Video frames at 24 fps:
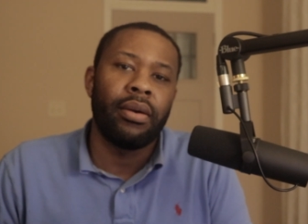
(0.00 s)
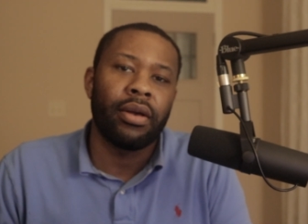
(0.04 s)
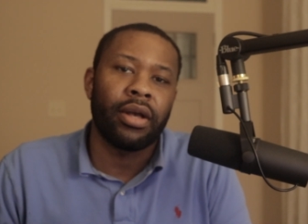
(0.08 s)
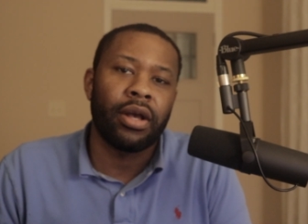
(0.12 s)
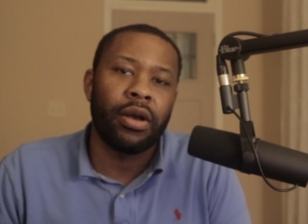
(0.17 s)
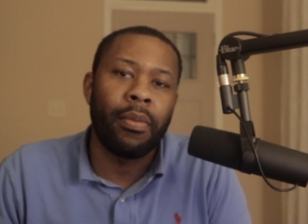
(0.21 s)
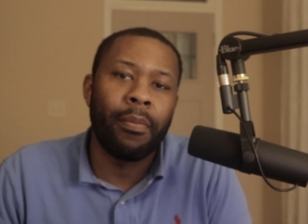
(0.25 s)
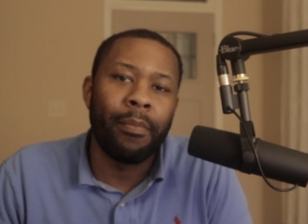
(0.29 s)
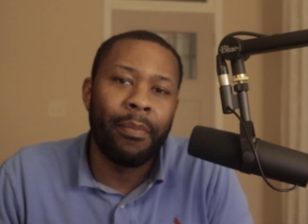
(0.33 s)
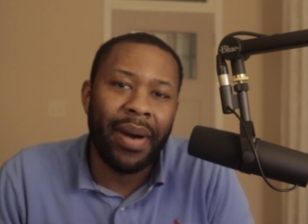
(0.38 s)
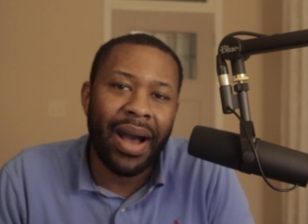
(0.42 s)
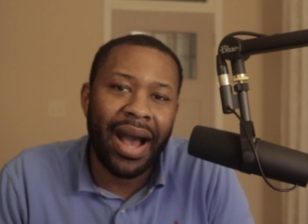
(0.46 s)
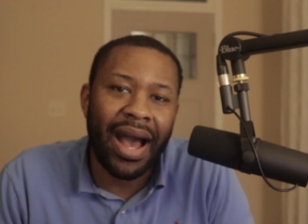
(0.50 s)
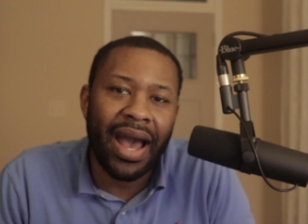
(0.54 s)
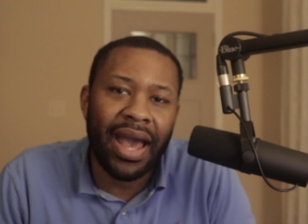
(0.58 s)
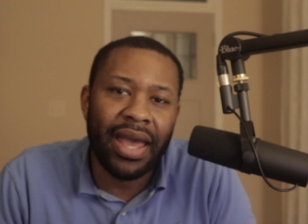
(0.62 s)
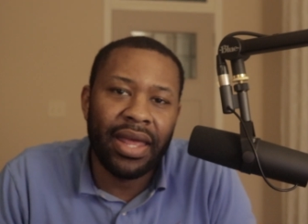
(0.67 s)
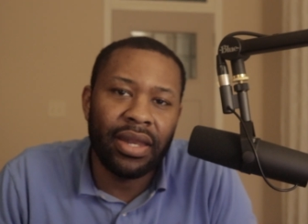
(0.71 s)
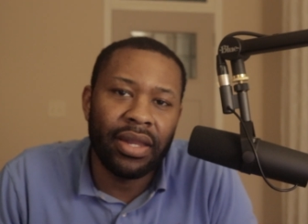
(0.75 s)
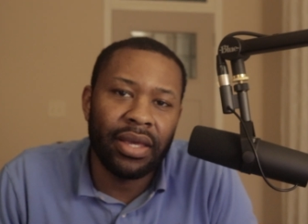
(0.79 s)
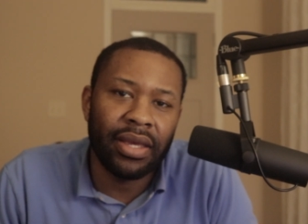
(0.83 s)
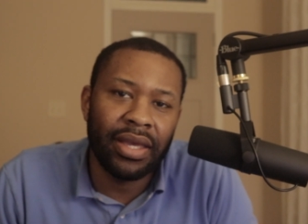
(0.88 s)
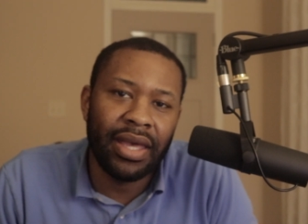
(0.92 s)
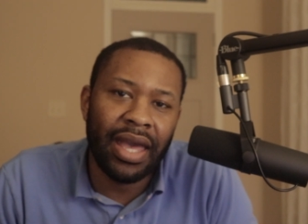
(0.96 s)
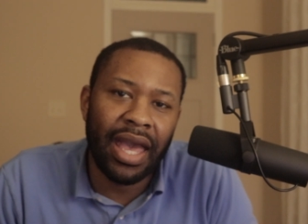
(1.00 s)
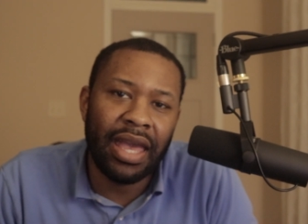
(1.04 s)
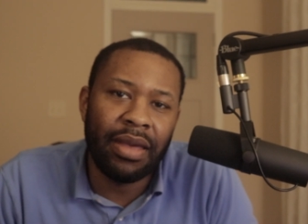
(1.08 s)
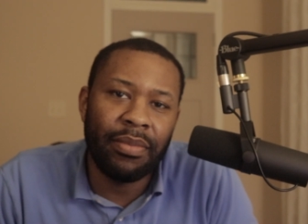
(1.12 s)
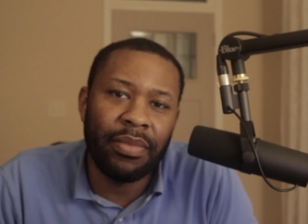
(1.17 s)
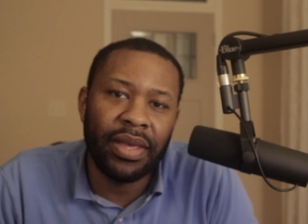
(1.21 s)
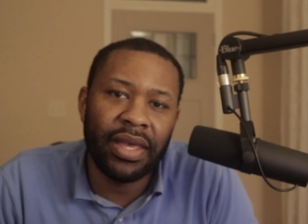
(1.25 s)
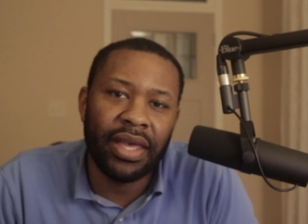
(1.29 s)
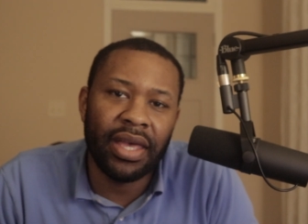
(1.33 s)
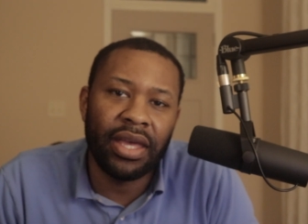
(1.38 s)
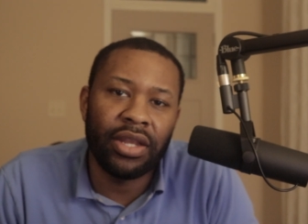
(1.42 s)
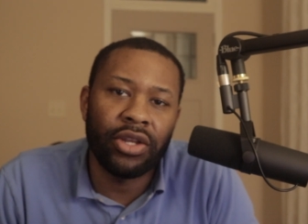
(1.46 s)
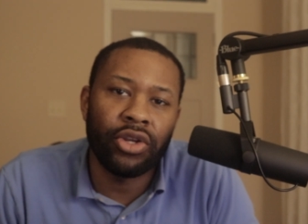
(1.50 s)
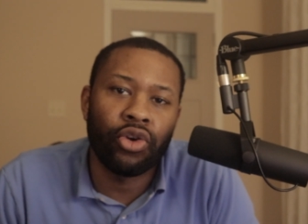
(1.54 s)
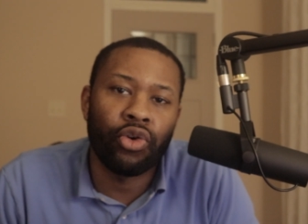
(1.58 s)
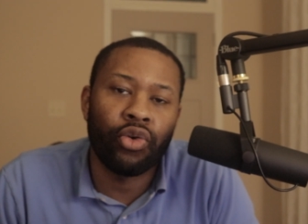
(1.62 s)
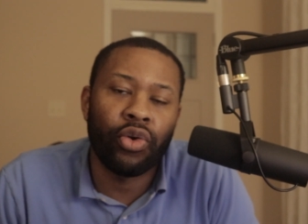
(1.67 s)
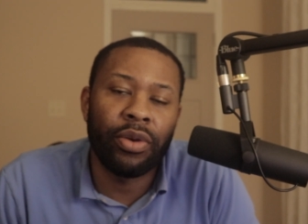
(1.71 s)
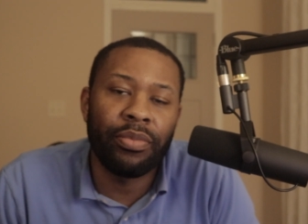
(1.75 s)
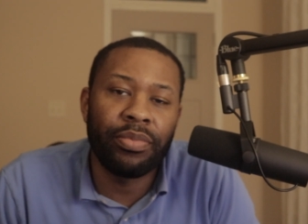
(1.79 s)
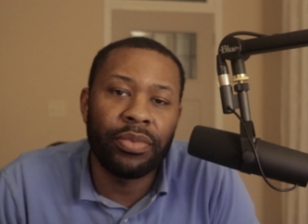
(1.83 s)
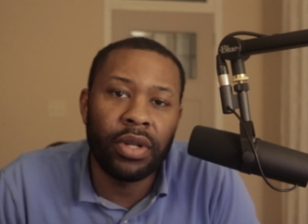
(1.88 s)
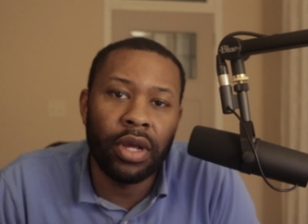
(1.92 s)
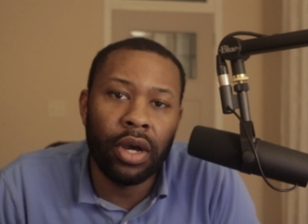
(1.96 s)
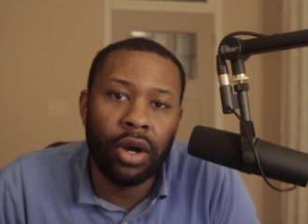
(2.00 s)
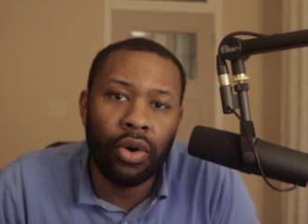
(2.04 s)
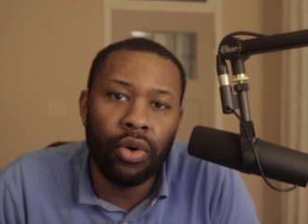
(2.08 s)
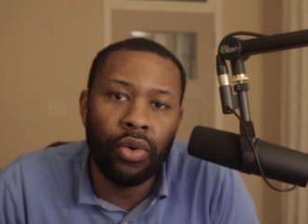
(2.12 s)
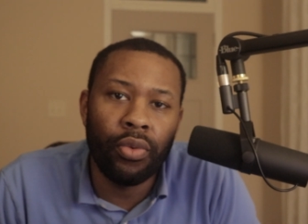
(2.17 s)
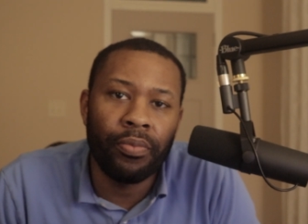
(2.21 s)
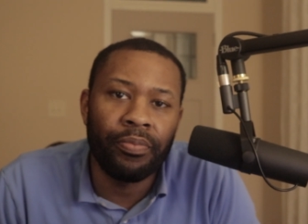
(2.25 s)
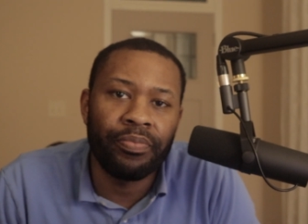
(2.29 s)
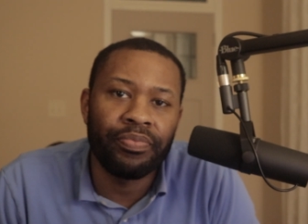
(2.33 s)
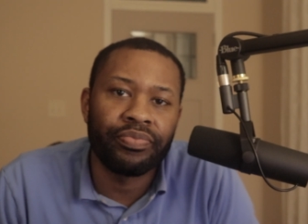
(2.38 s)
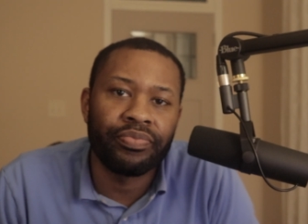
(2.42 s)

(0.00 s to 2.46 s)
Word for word: combine gaming and crypto.